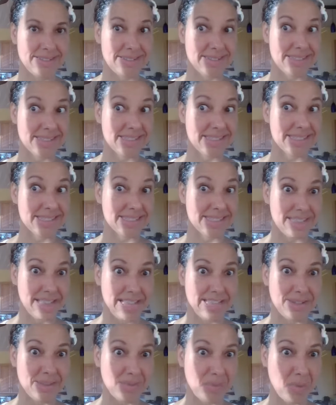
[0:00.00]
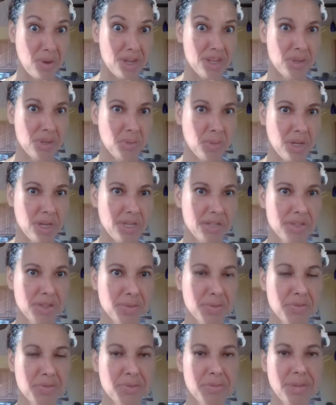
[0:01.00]
Just decide what you want to
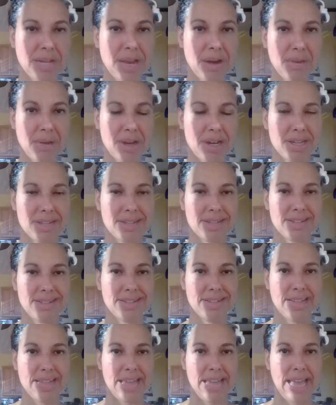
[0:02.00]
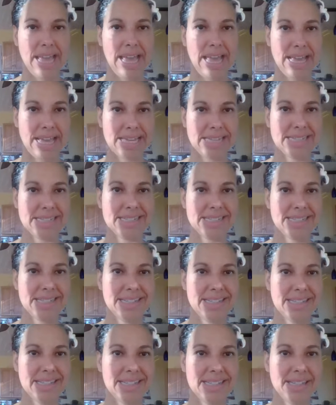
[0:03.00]
do from now on and
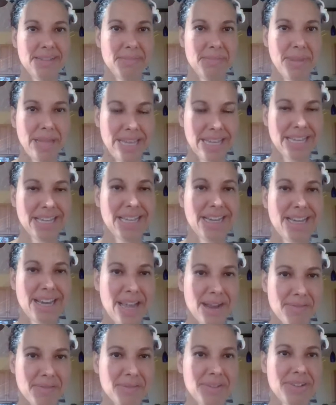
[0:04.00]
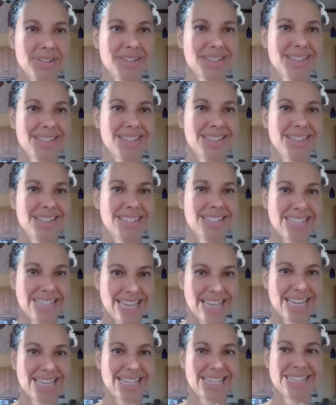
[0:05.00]
make an effort to
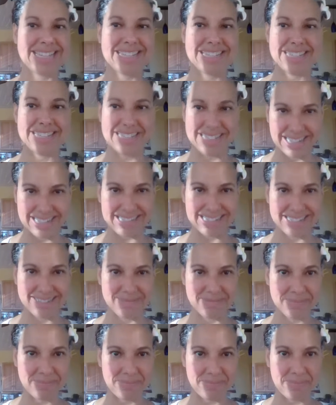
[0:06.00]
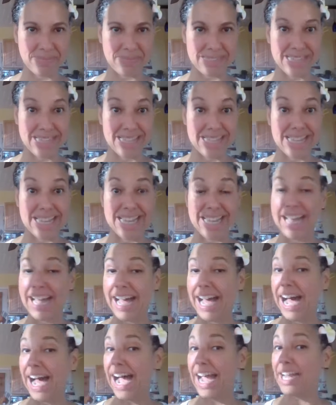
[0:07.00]
get it done.
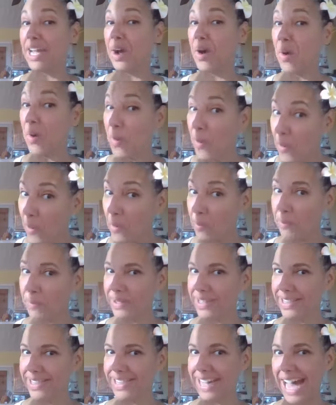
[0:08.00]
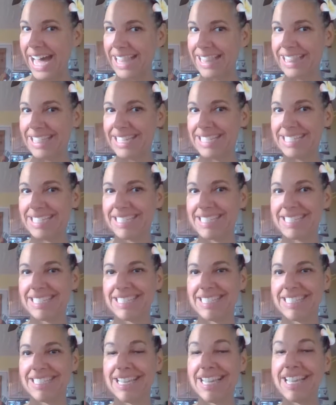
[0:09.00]
I hope that this
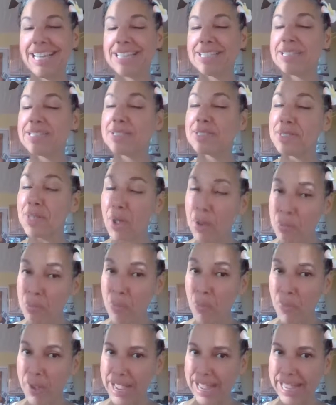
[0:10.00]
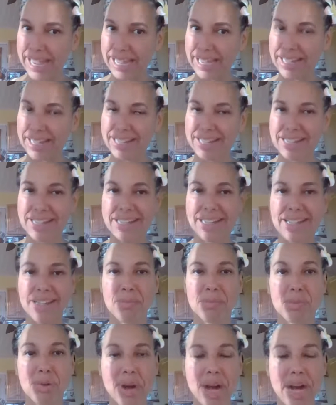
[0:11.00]
in some way
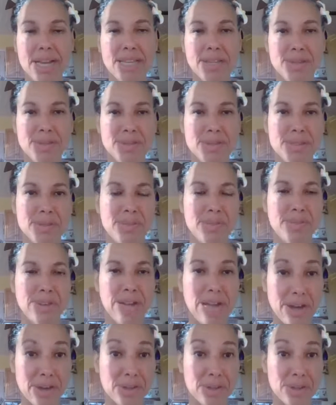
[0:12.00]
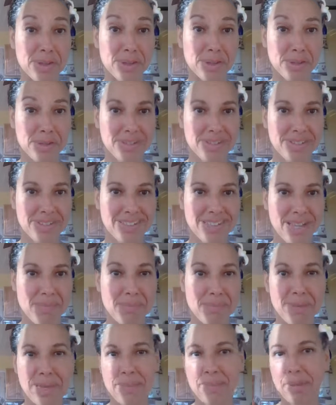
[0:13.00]
brought you some value,
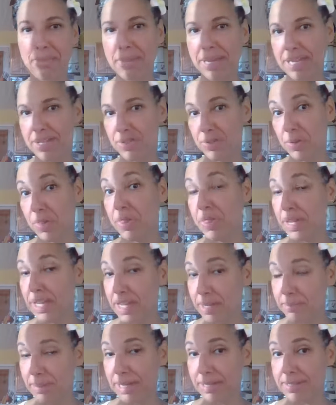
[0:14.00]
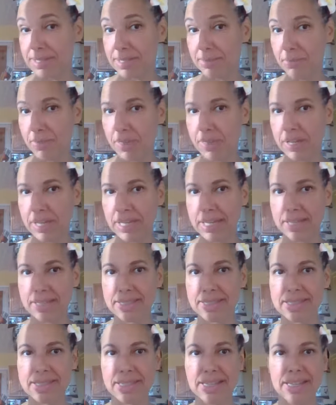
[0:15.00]
maybe made you think about some
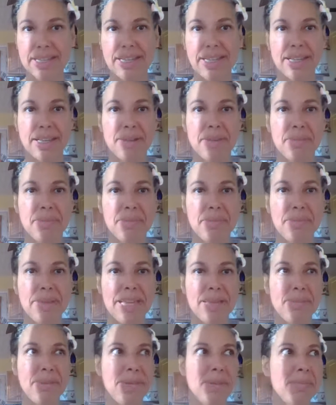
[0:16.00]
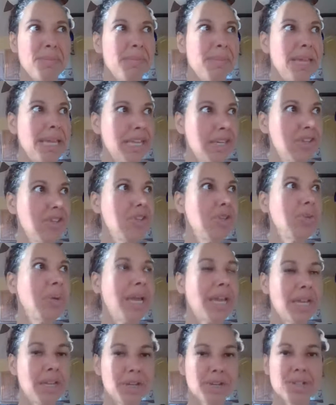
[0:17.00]
things, maybe made
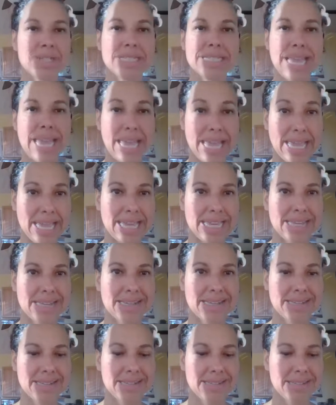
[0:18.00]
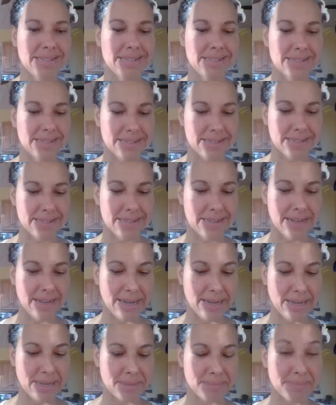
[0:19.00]
you entertain
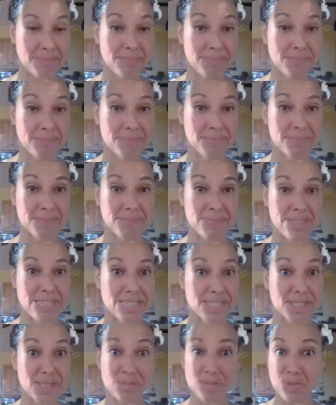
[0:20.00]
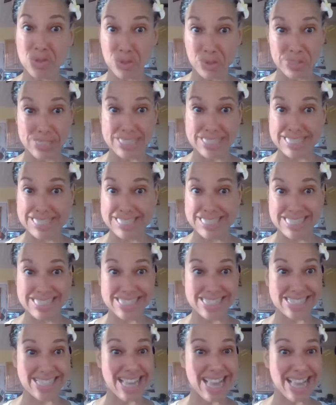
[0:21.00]
some
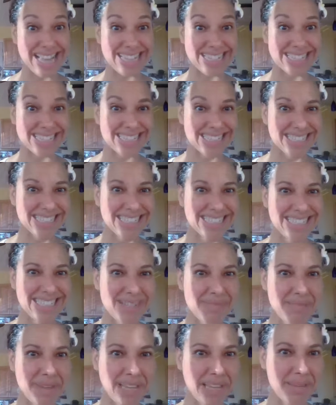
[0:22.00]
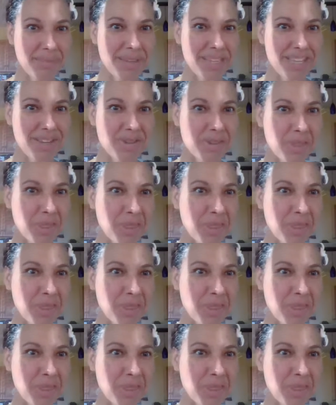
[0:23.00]
choices that maybe you